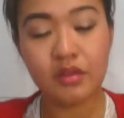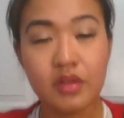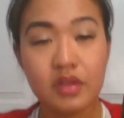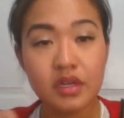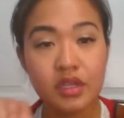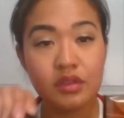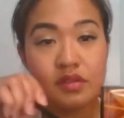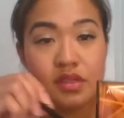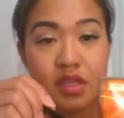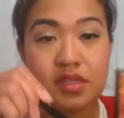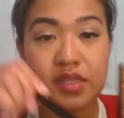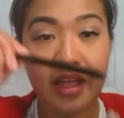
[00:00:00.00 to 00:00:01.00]
I'm gonna use
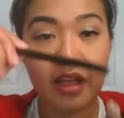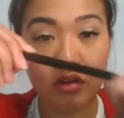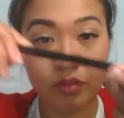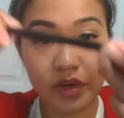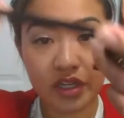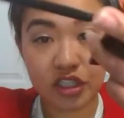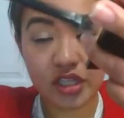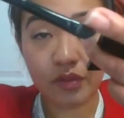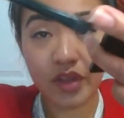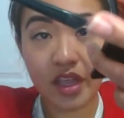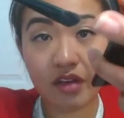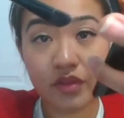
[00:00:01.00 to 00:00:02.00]
this angle brush
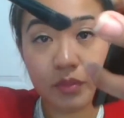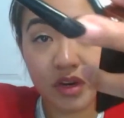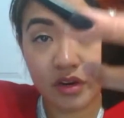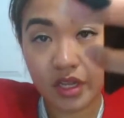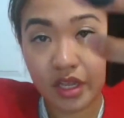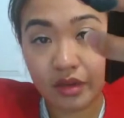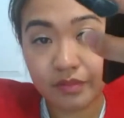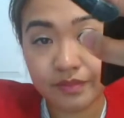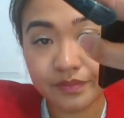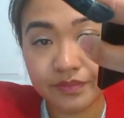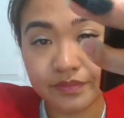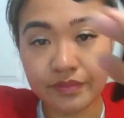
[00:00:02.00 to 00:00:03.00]
that we have in Mary Kay.
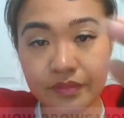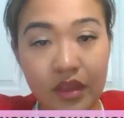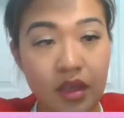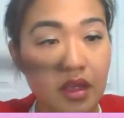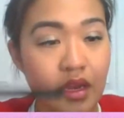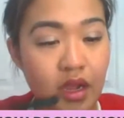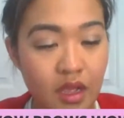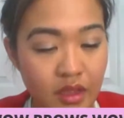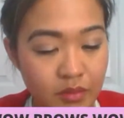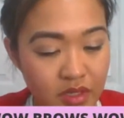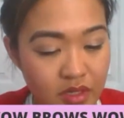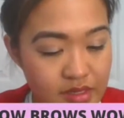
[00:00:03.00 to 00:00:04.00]
And I
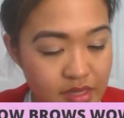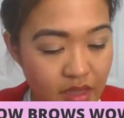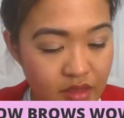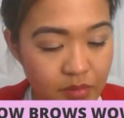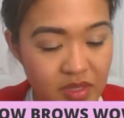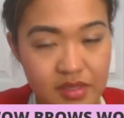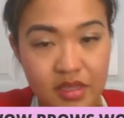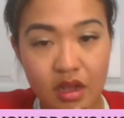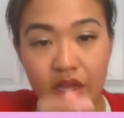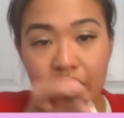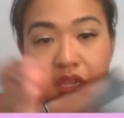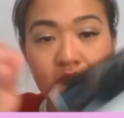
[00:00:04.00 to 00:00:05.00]
am gonna take the
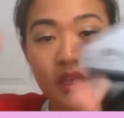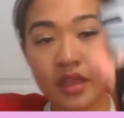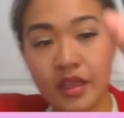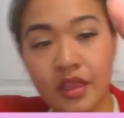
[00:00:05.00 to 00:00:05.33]
biscotti,